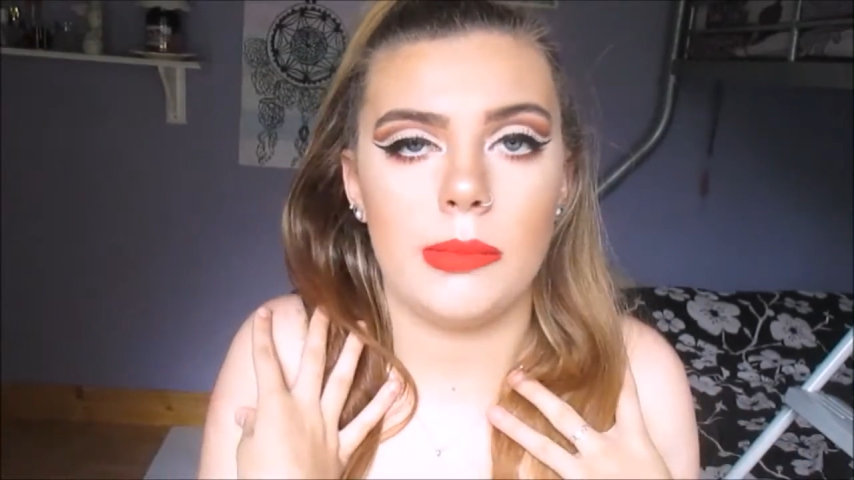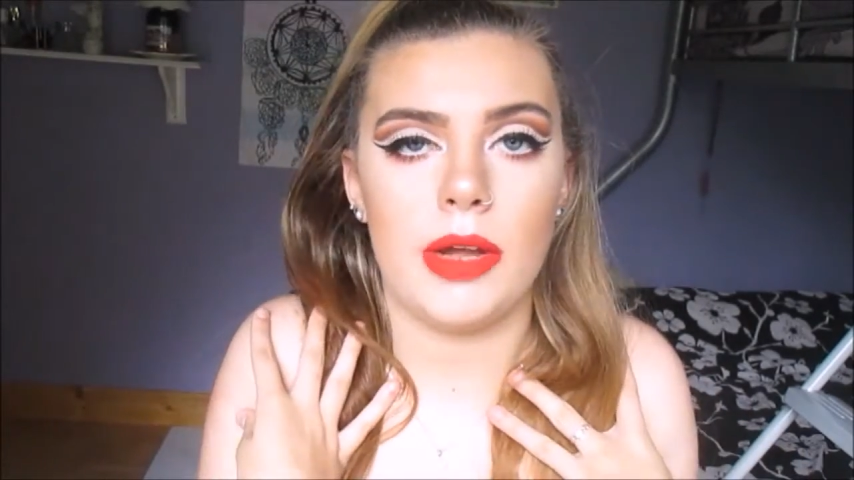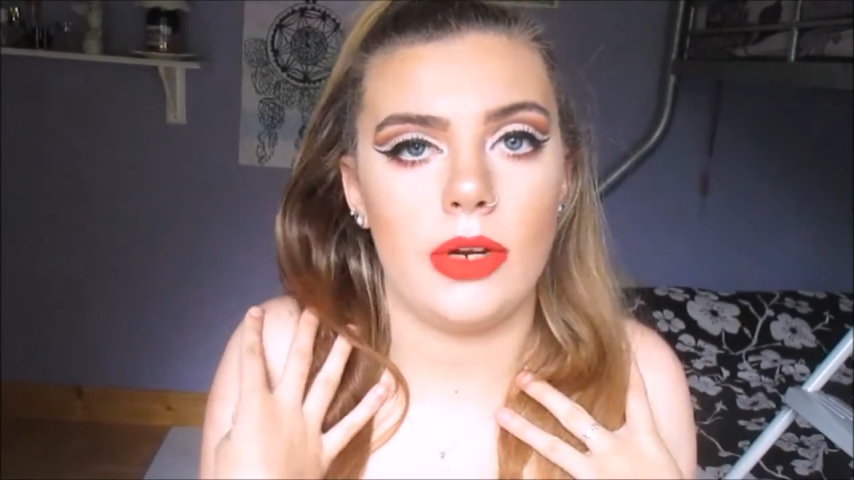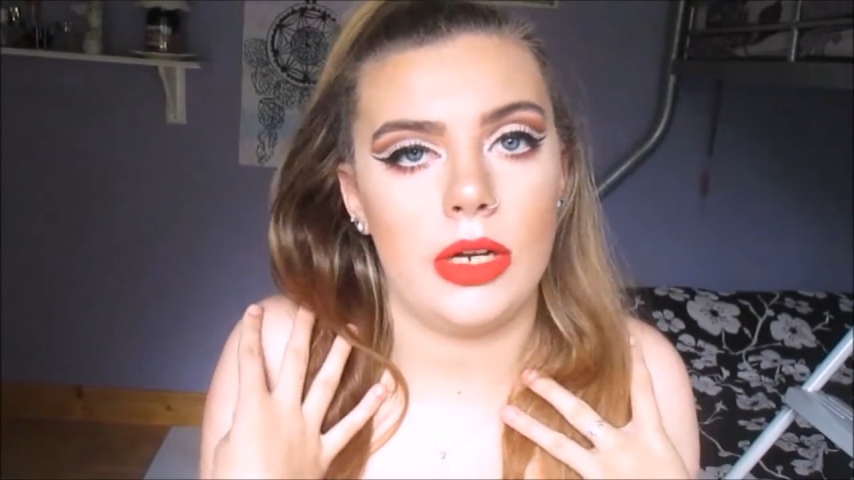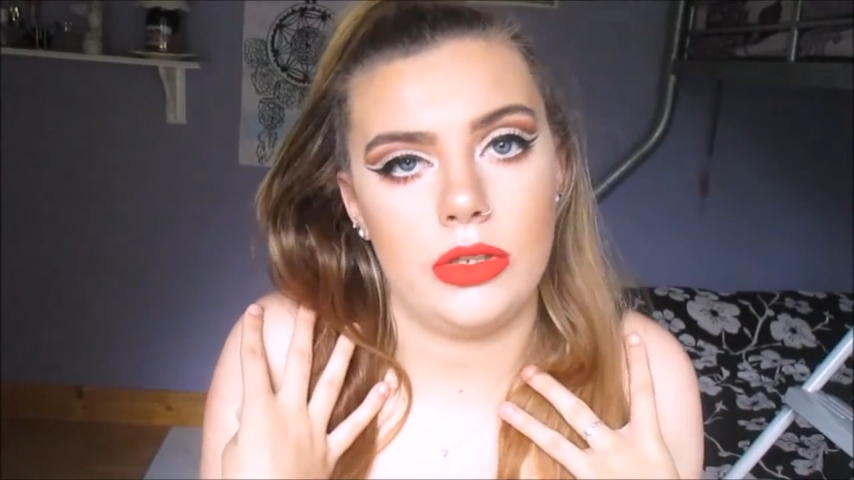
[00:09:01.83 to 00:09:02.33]
time
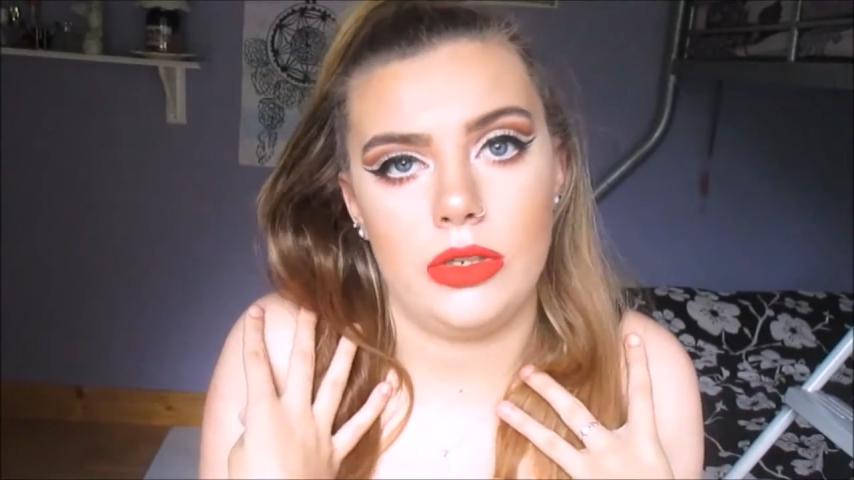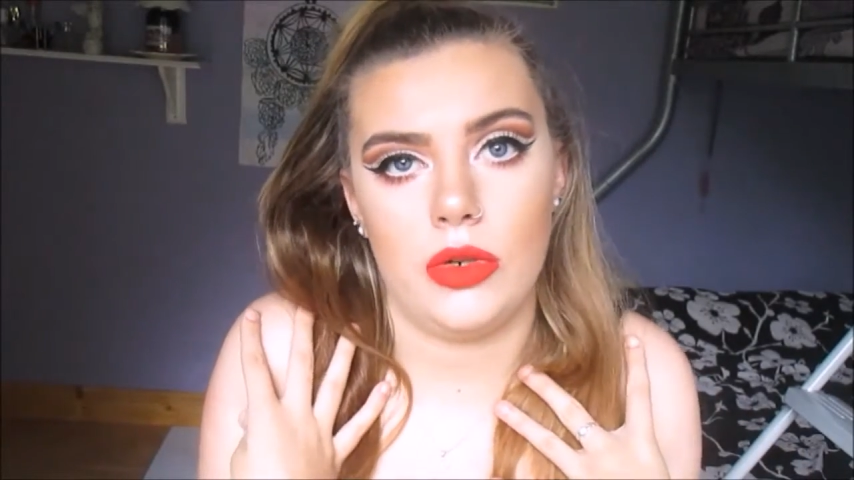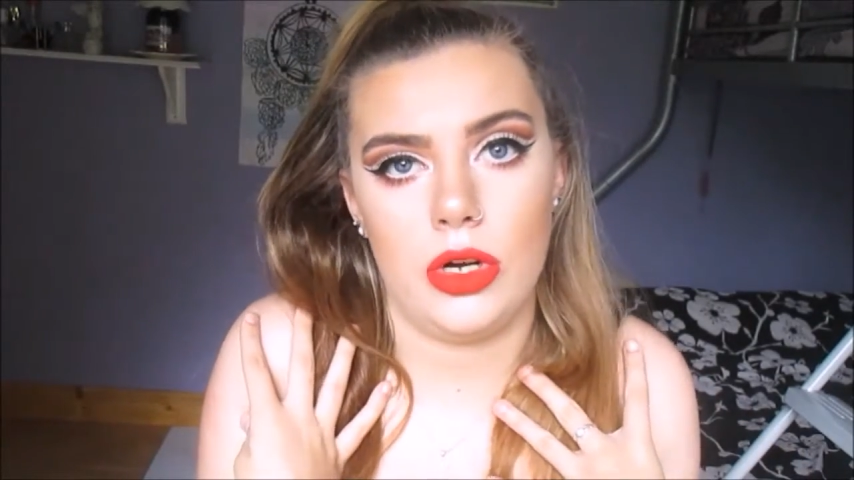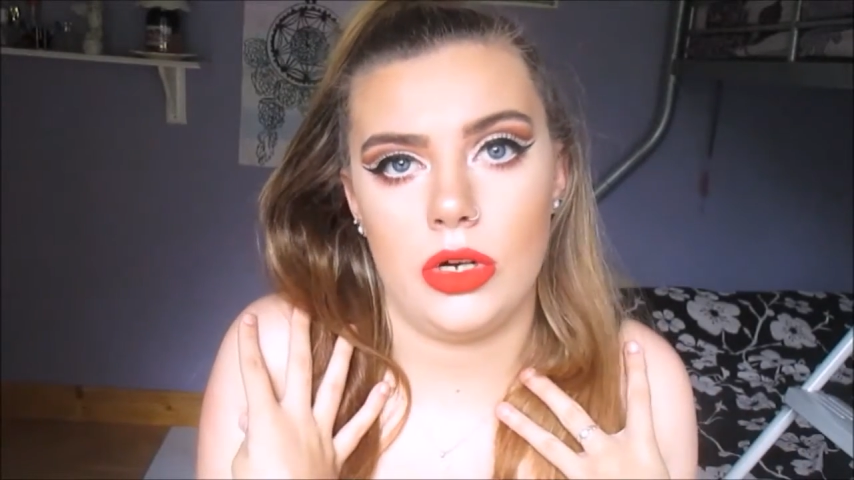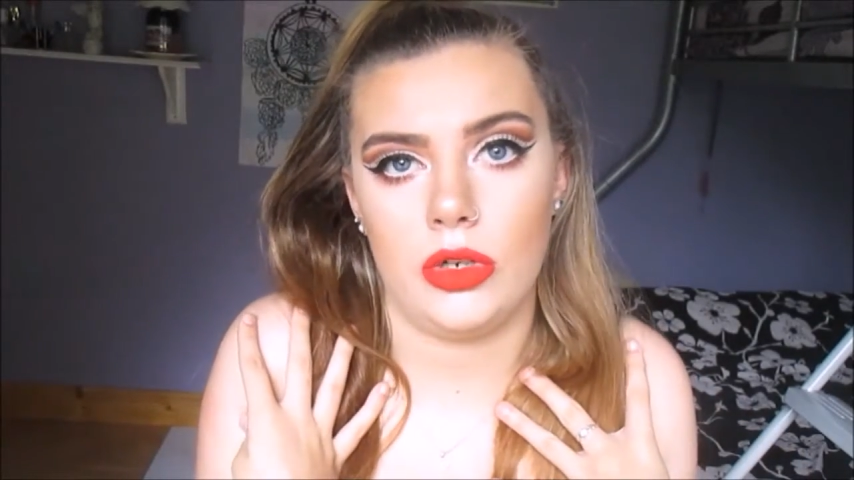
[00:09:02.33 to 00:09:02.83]
ever how to
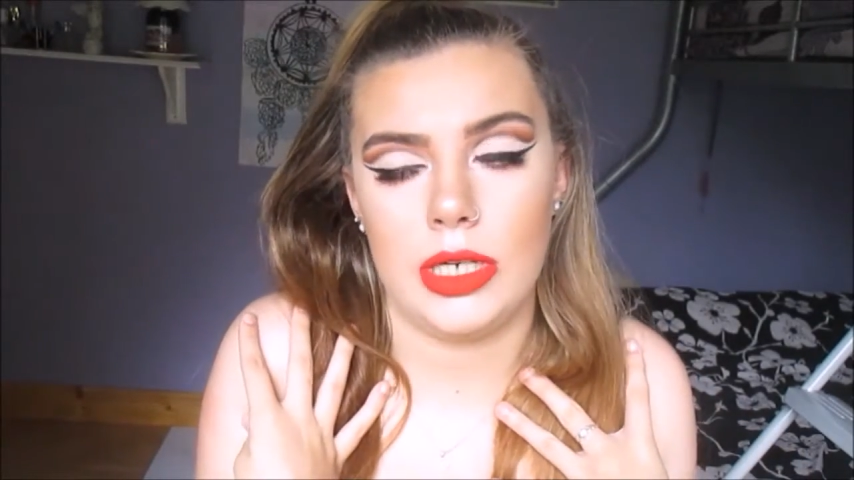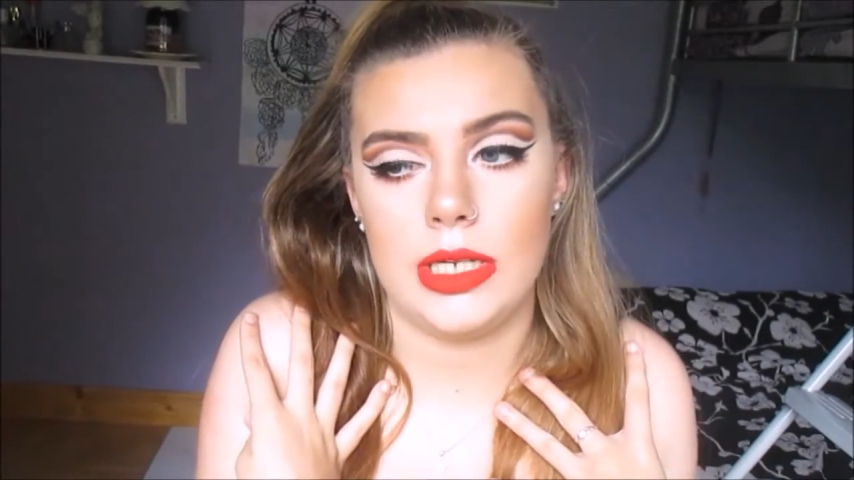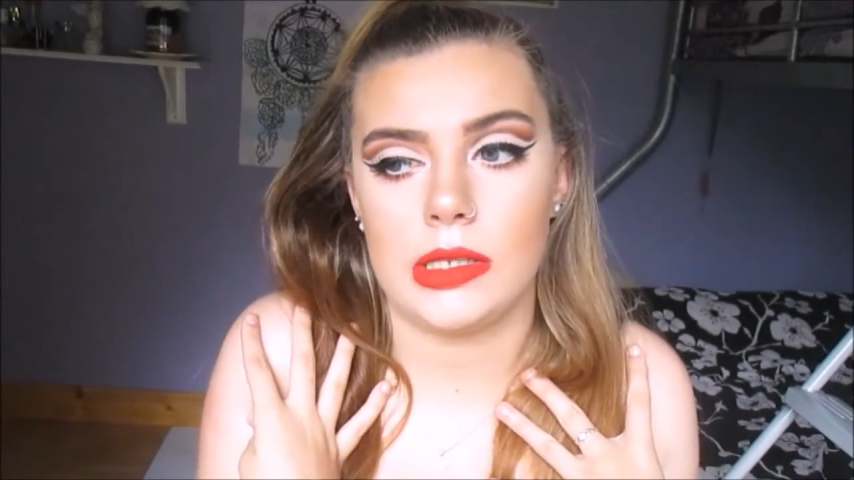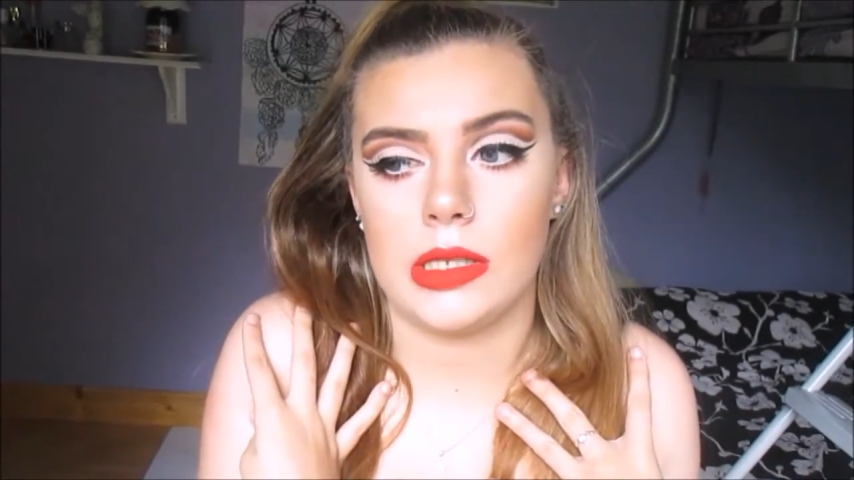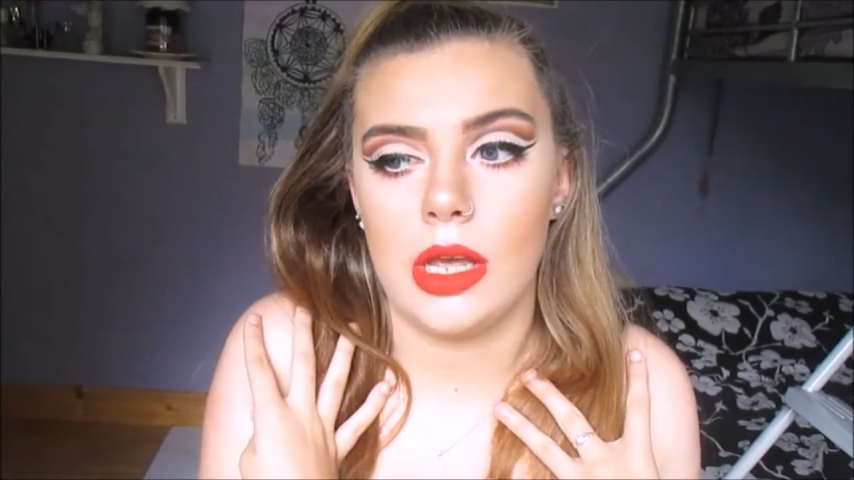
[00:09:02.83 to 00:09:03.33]
do a cut
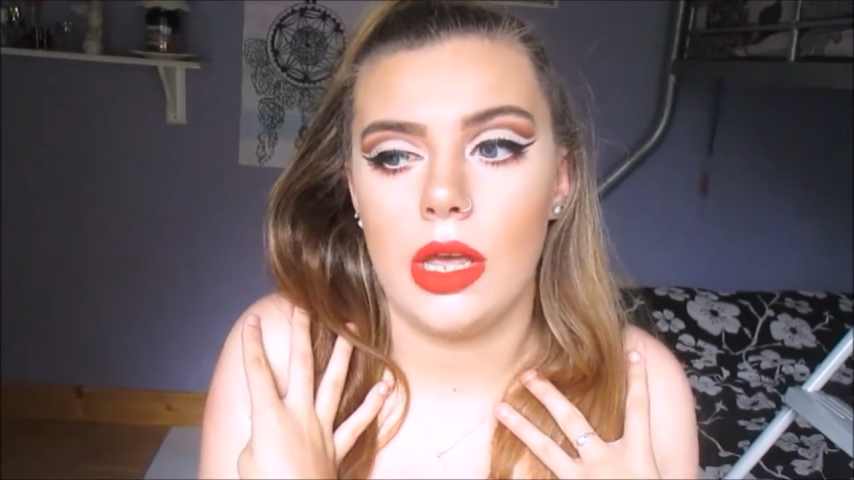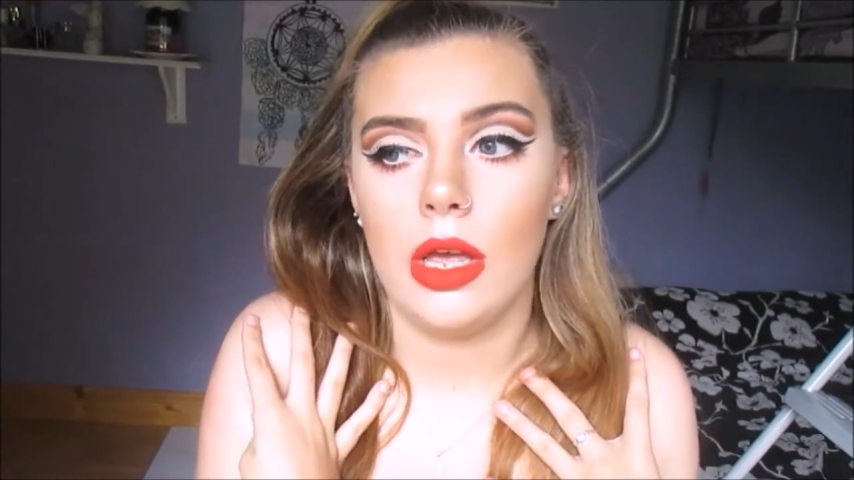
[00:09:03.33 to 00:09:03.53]
crease.